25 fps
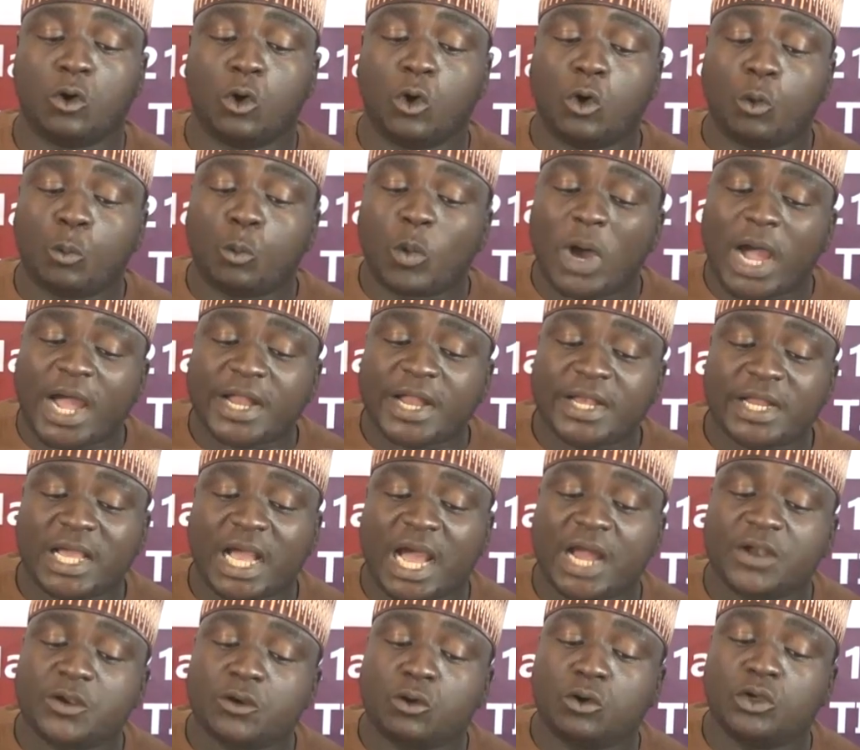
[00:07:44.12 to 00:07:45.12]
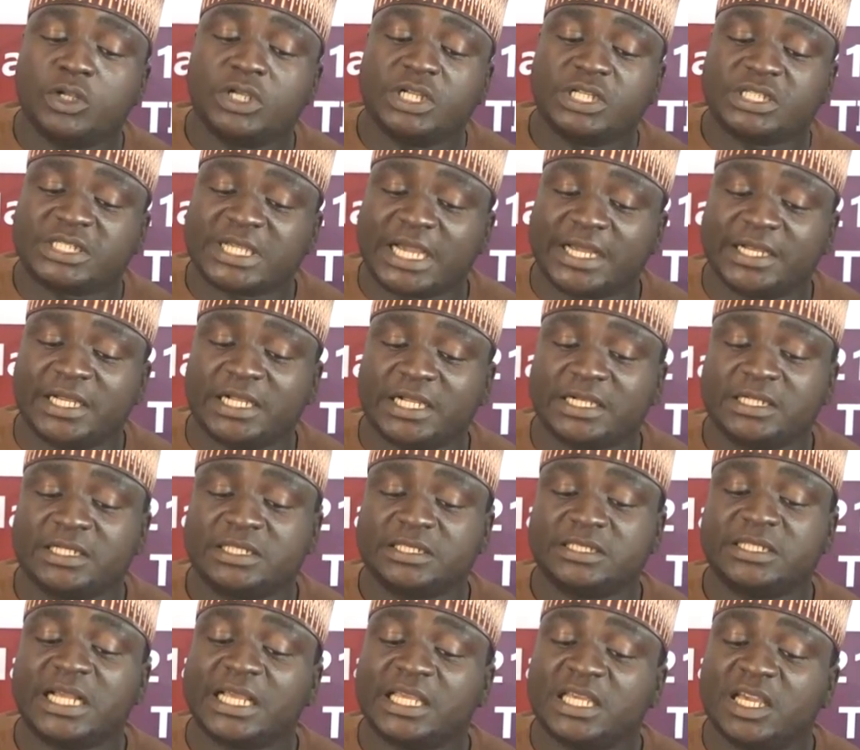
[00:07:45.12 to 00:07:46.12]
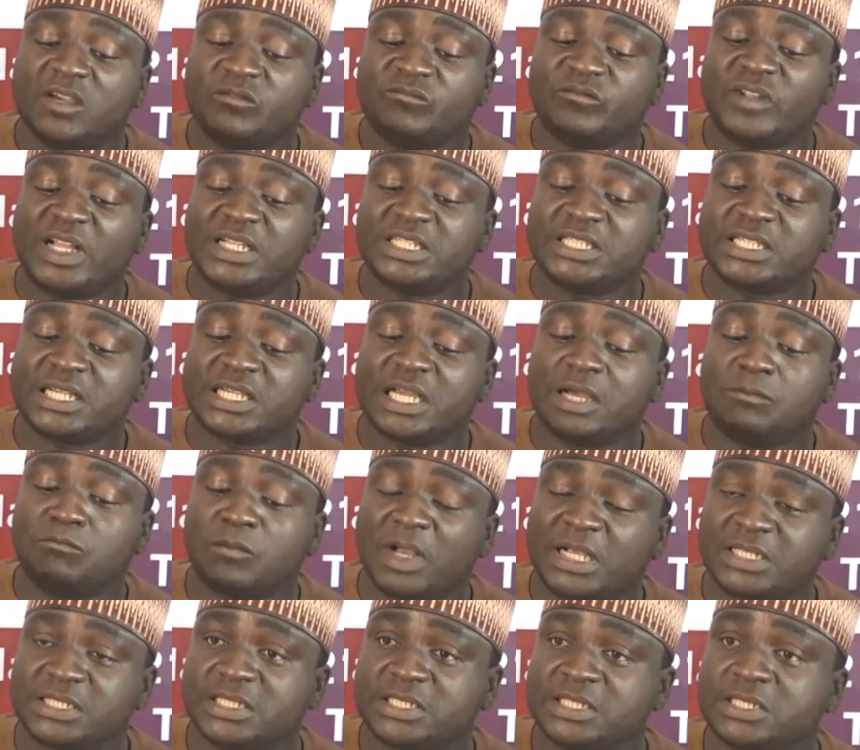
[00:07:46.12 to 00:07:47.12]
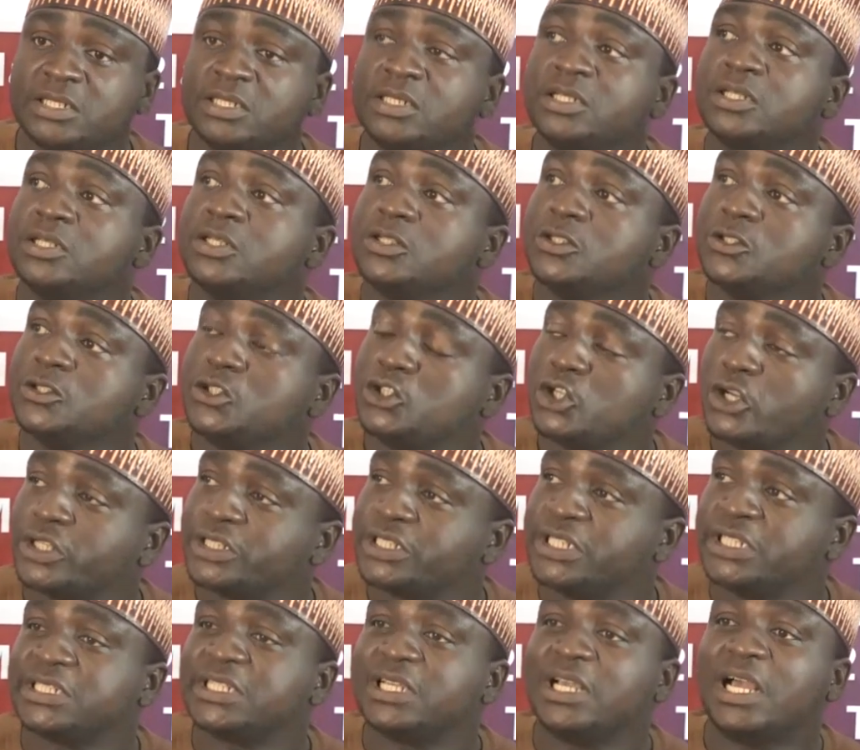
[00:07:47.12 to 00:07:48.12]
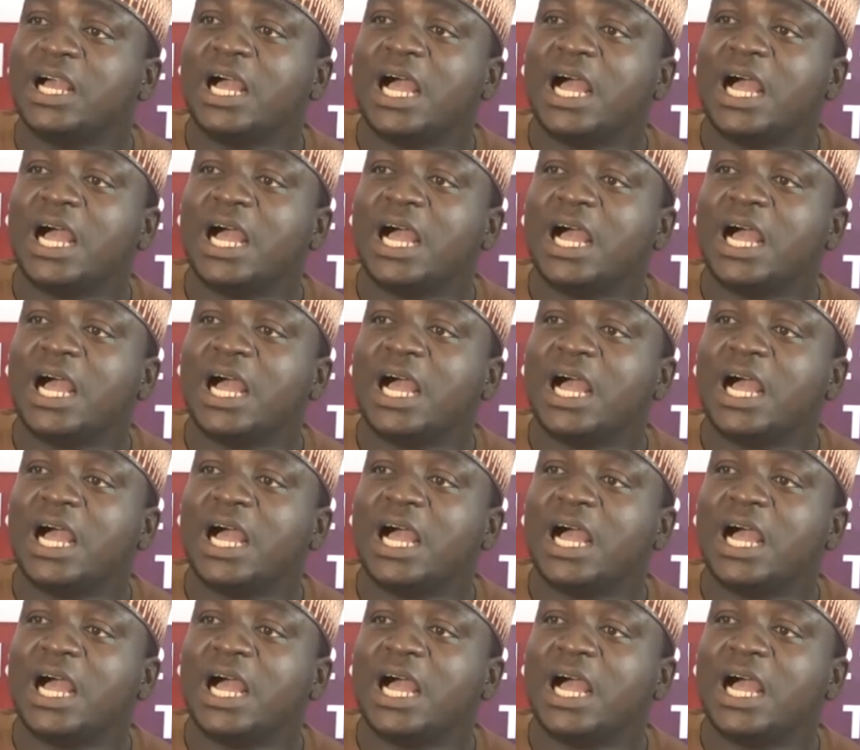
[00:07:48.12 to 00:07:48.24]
one and only channel that gave Nigerian masses justice